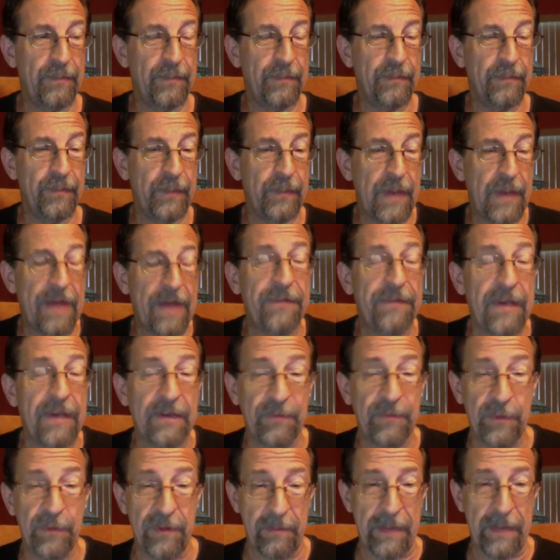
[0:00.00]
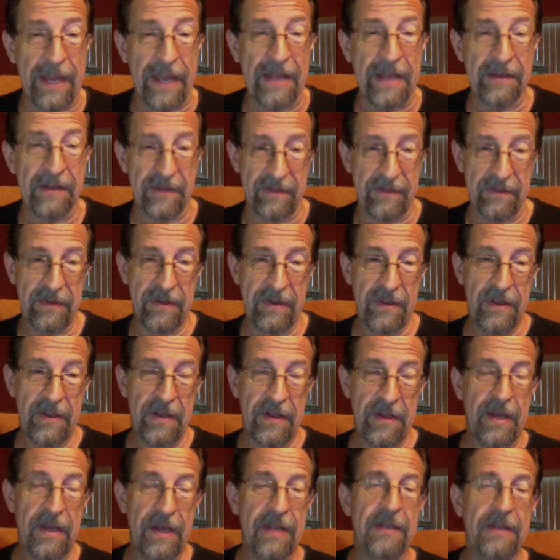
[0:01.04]
have sex with abandon
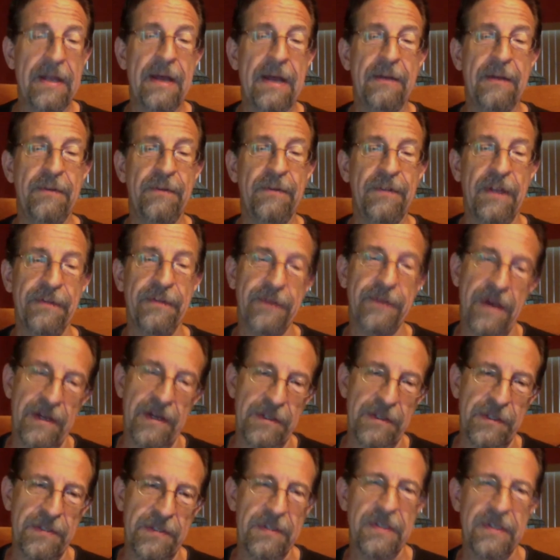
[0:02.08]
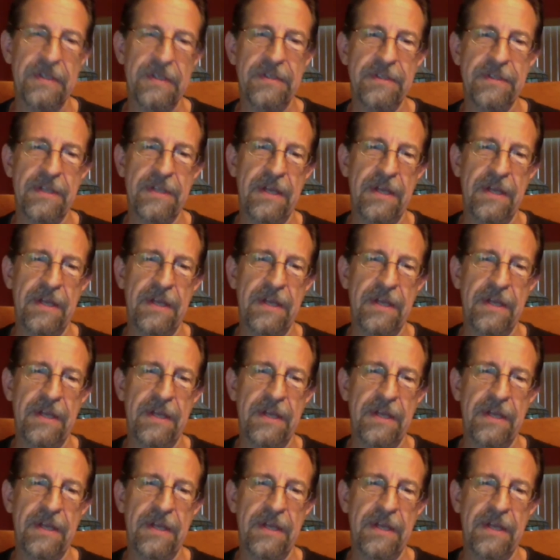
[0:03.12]
and not self-consciousness